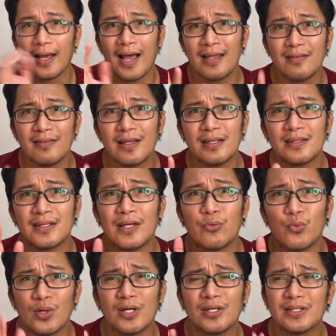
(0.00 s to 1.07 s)
I think the
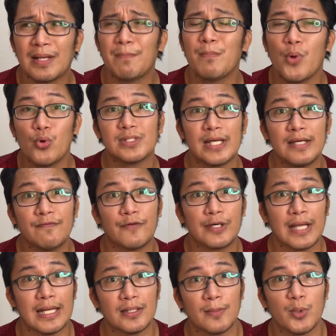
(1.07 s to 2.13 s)
one, the most
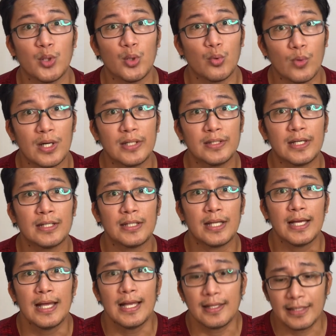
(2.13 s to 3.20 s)
unforgettable one that
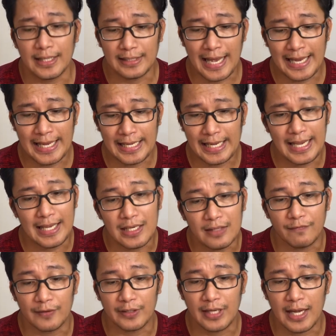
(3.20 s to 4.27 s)
I
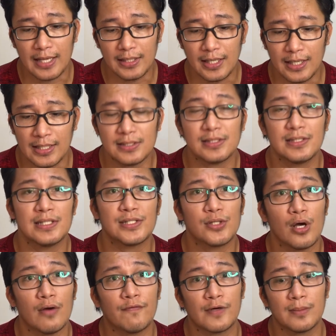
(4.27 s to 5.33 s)
cannot forget is the
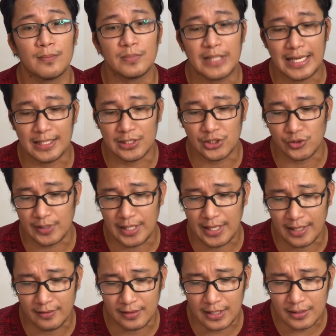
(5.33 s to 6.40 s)
song from Danit Sri.
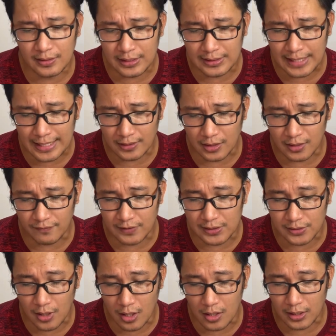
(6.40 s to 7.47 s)
I think the title of the
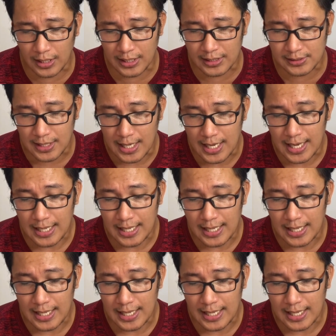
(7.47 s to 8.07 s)
song is